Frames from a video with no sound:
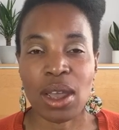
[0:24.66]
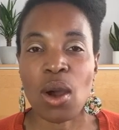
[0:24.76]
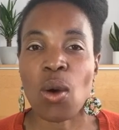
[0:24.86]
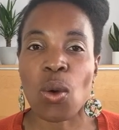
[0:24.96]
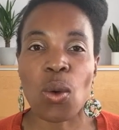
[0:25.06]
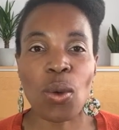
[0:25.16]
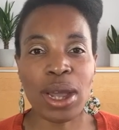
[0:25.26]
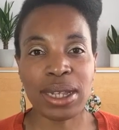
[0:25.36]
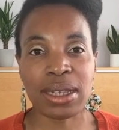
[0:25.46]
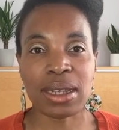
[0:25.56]

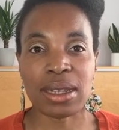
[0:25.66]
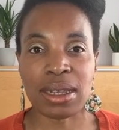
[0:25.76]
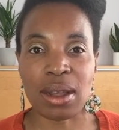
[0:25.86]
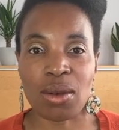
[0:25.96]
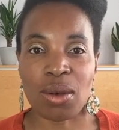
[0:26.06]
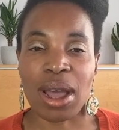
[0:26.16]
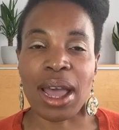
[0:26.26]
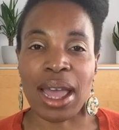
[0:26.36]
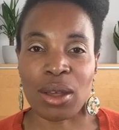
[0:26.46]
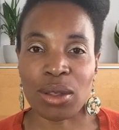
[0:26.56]
Always consult a
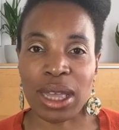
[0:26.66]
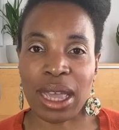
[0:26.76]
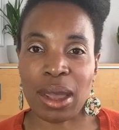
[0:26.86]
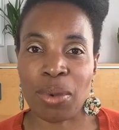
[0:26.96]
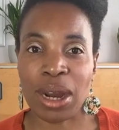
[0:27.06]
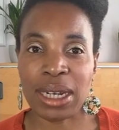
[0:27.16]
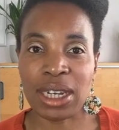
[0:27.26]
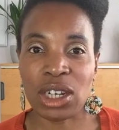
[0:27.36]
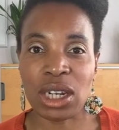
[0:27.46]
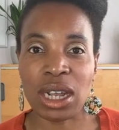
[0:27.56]
healthcare
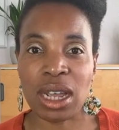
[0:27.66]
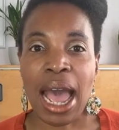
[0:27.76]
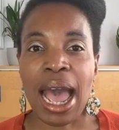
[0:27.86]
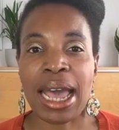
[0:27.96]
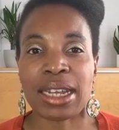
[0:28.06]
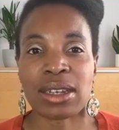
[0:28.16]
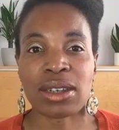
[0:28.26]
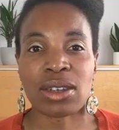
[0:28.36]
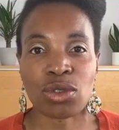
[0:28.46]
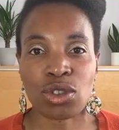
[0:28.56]
practitioner
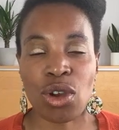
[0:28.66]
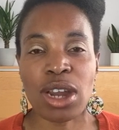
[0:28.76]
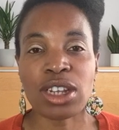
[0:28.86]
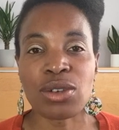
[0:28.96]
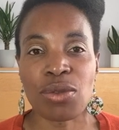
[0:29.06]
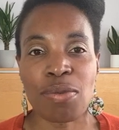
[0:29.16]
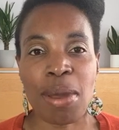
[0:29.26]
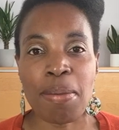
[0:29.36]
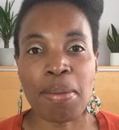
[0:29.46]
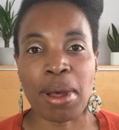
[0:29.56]
and try to
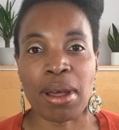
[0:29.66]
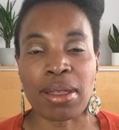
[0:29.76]
remember